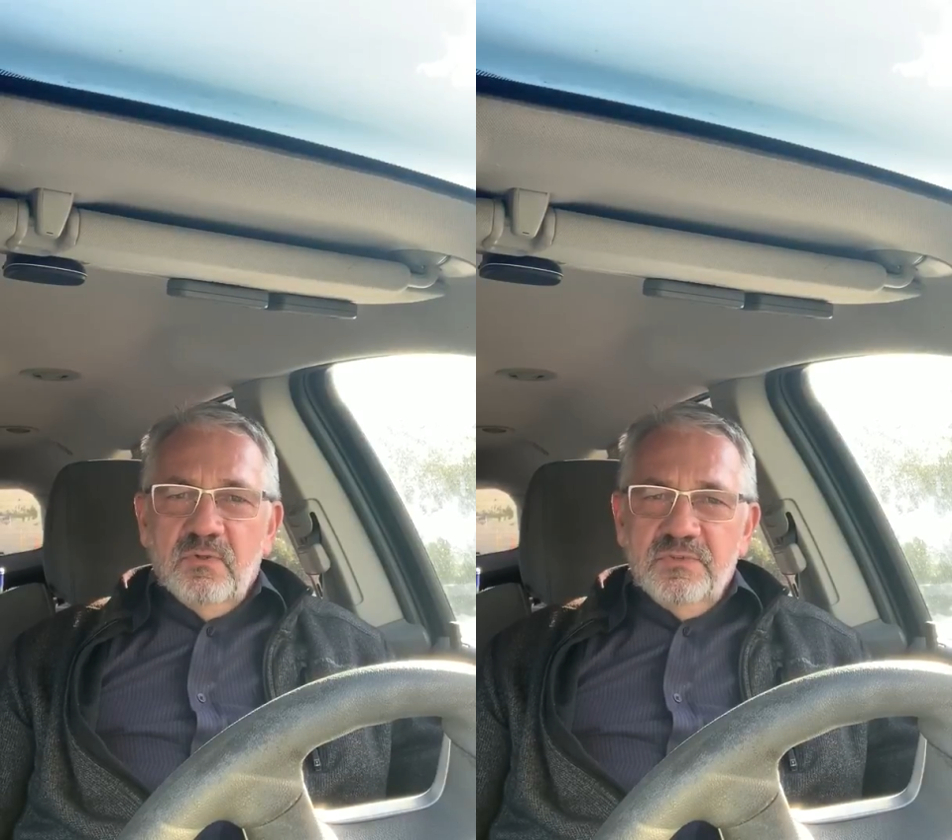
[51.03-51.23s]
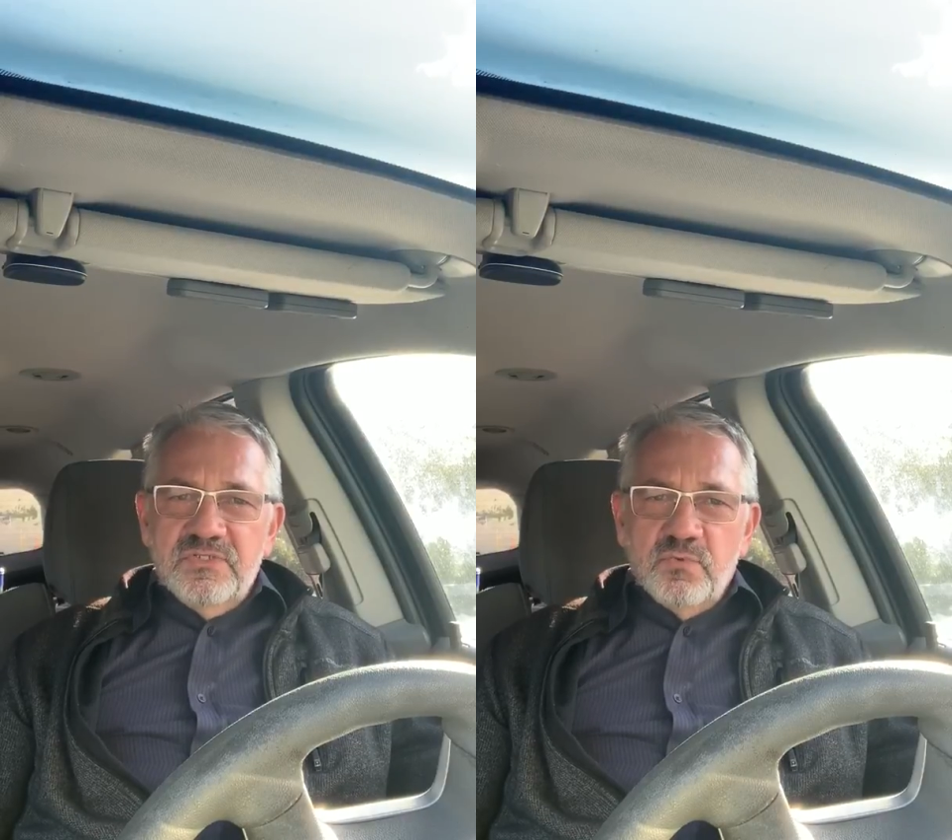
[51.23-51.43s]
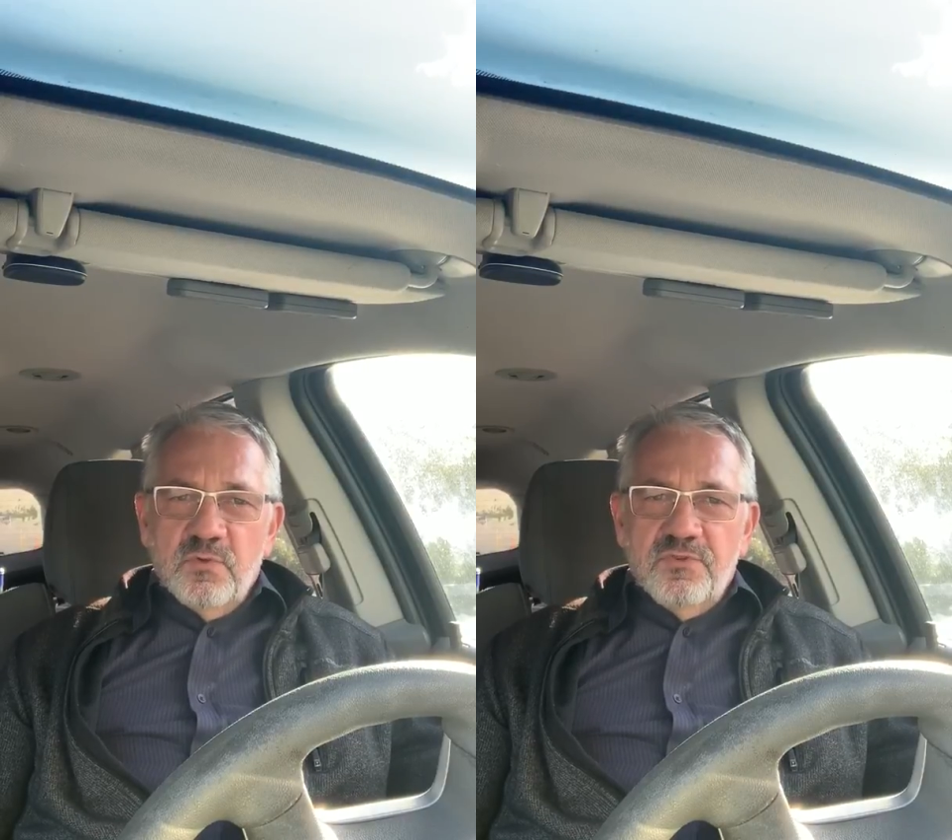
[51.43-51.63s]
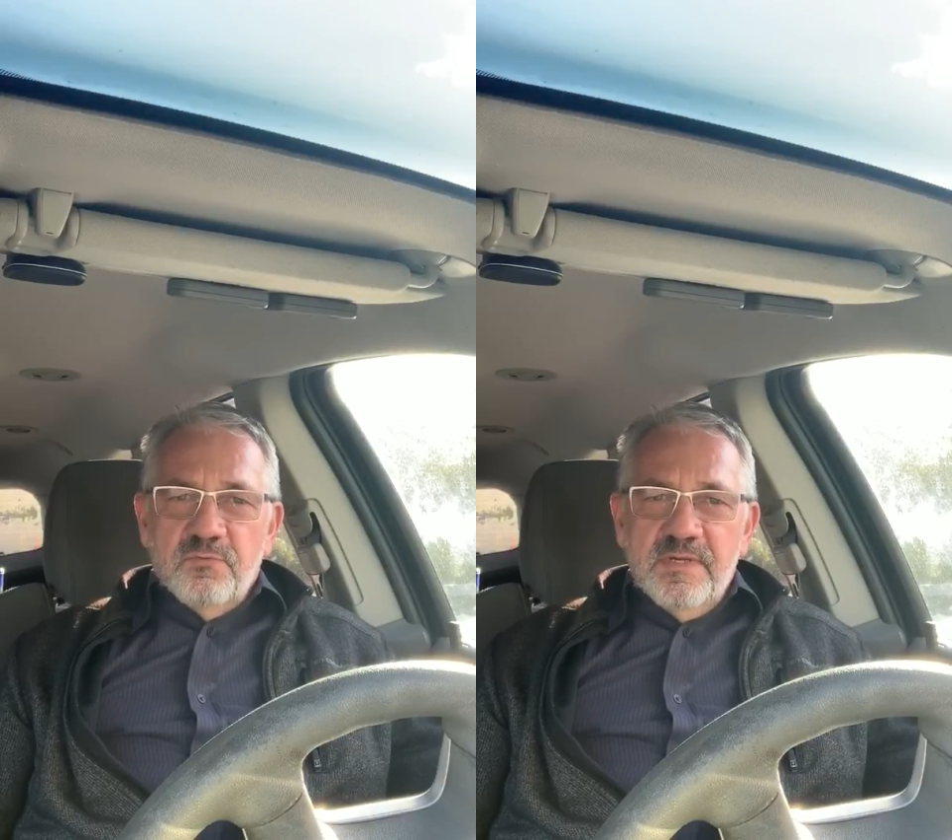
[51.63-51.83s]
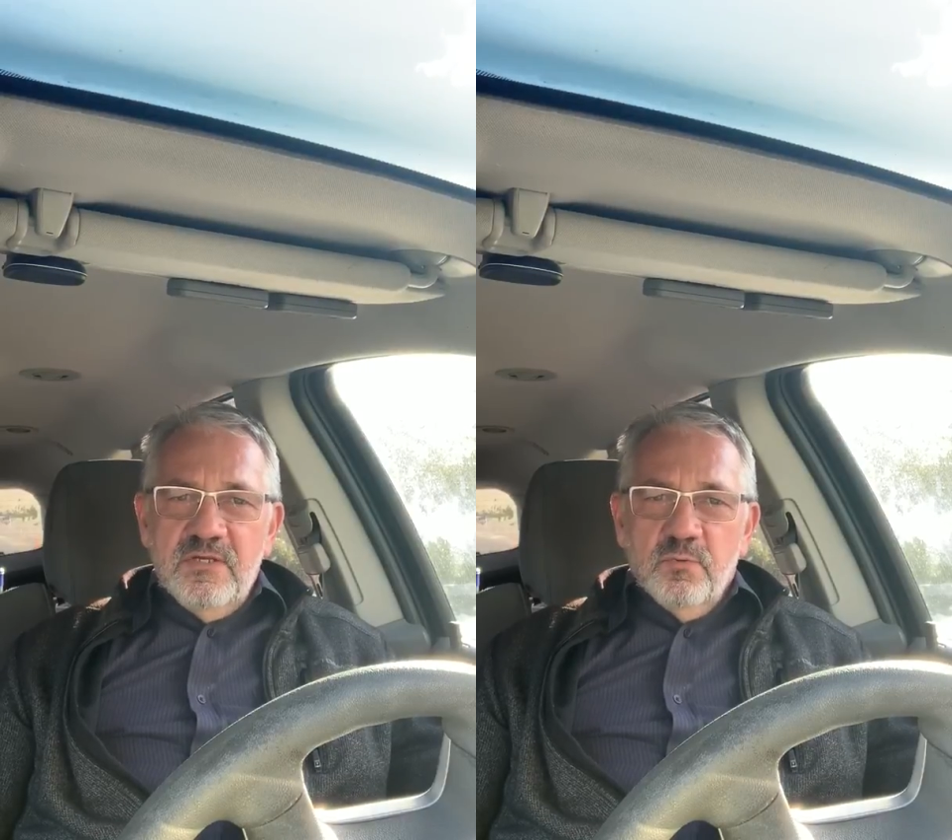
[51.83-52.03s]
only scored
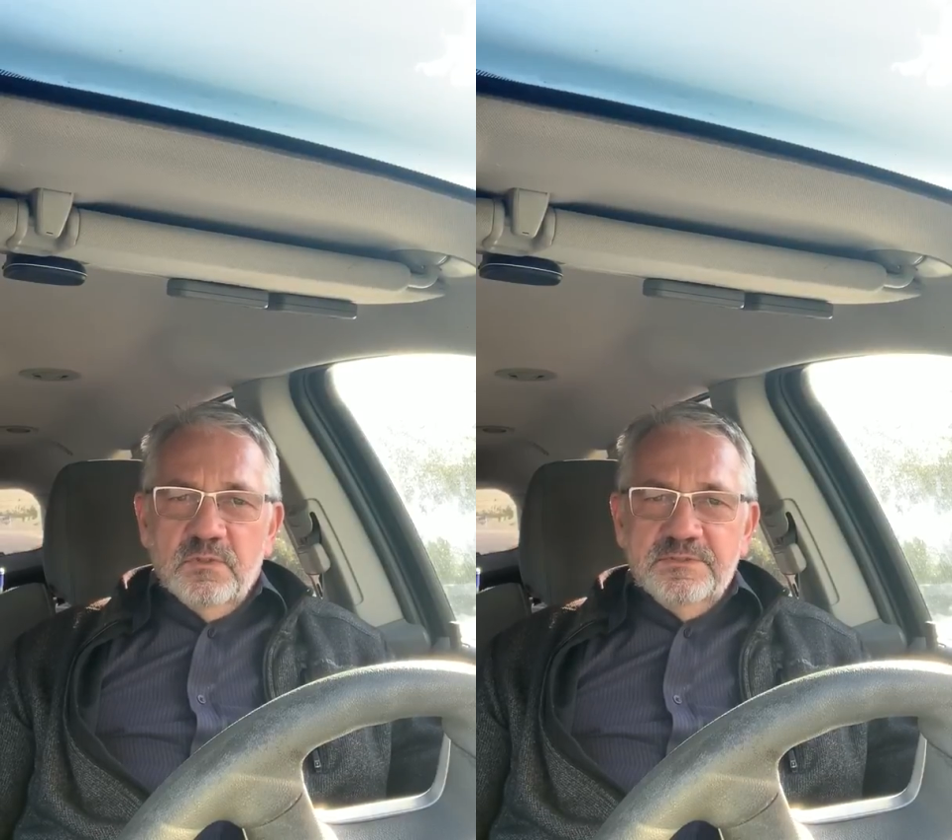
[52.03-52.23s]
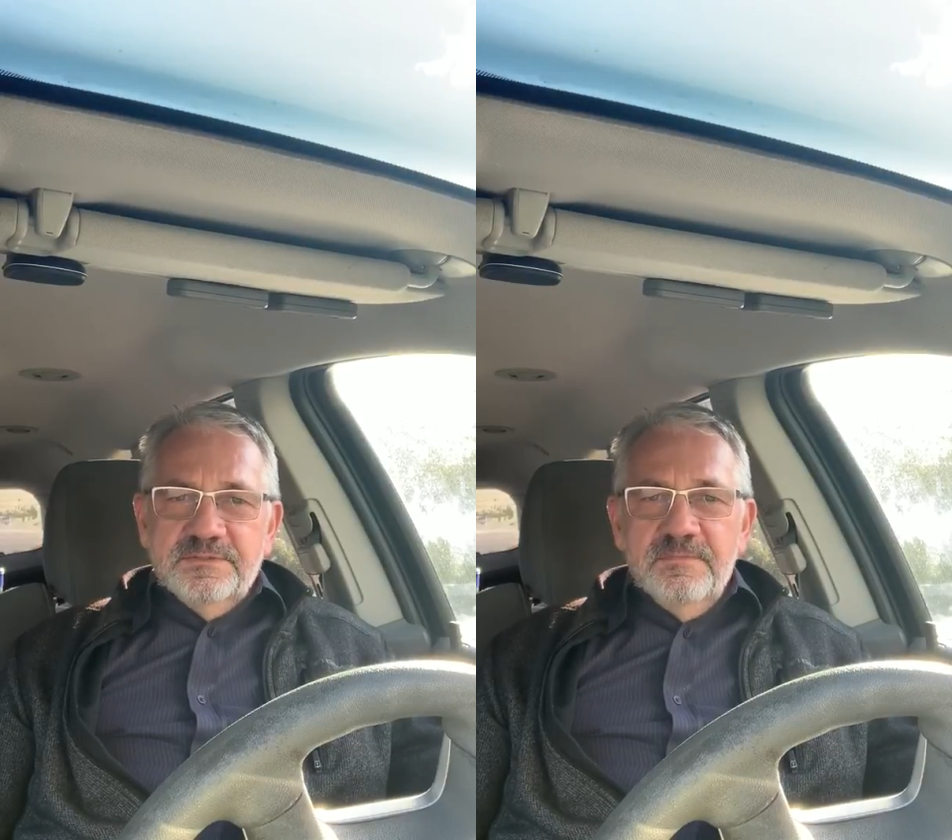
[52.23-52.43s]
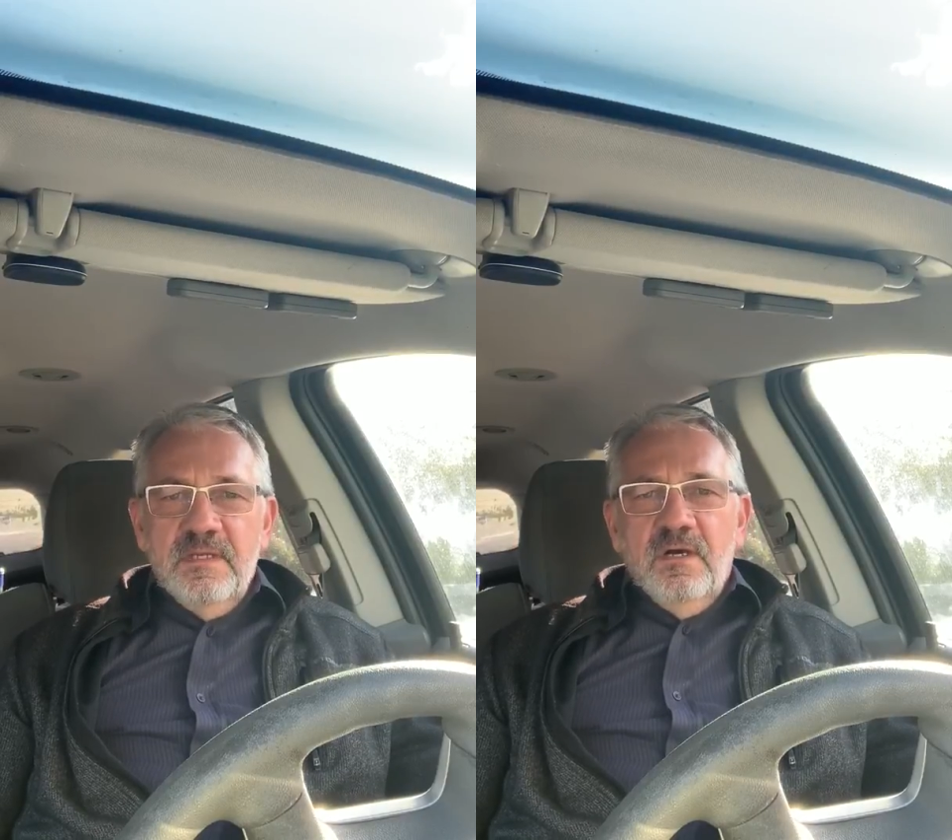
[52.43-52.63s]
three goals.